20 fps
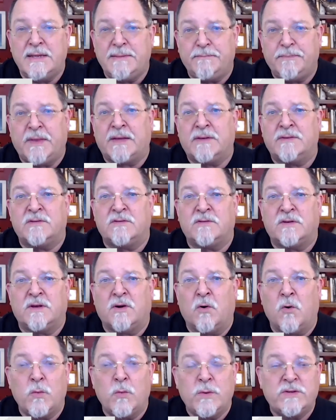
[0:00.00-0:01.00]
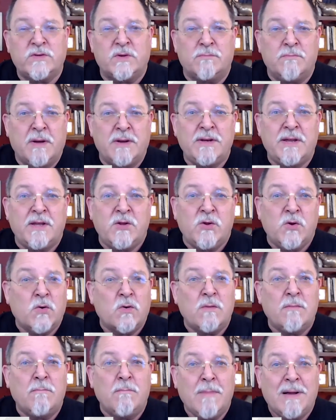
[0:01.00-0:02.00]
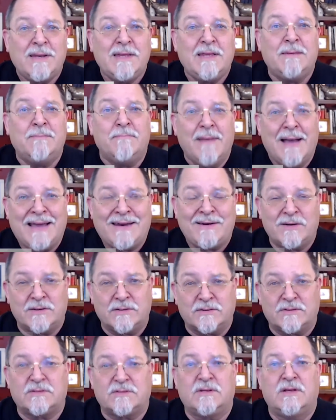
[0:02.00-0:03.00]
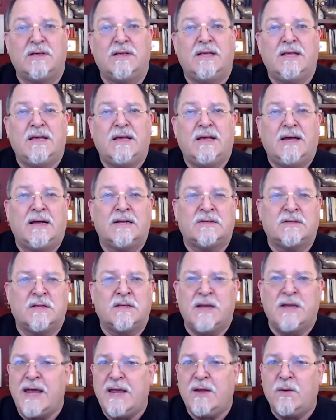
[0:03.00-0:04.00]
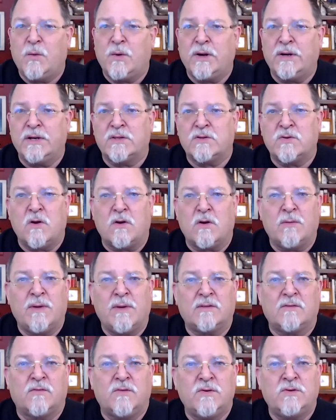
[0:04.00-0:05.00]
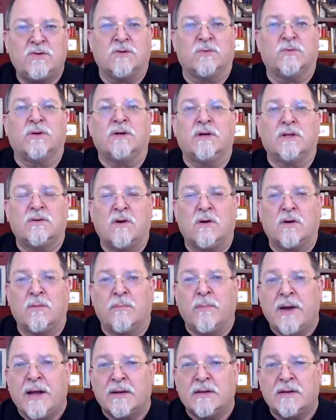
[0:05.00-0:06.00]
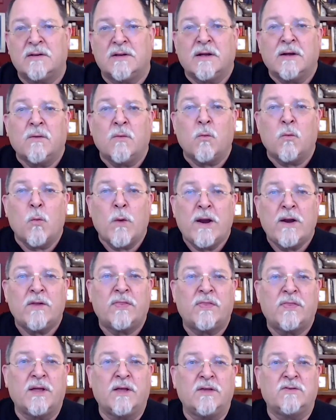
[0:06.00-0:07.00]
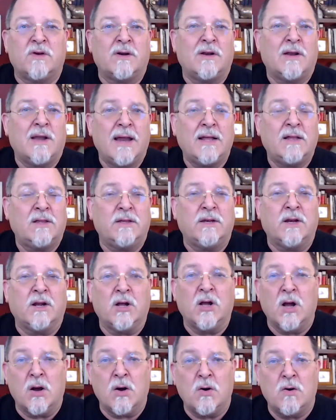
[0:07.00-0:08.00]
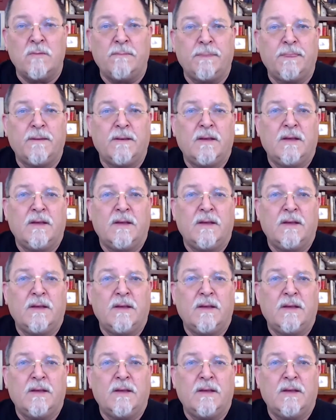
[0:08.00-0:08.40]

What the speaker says: Lee. As always on Monday, Your Money Matters. Today, we're going to talk about the future. We're going to talk about where things are likely to go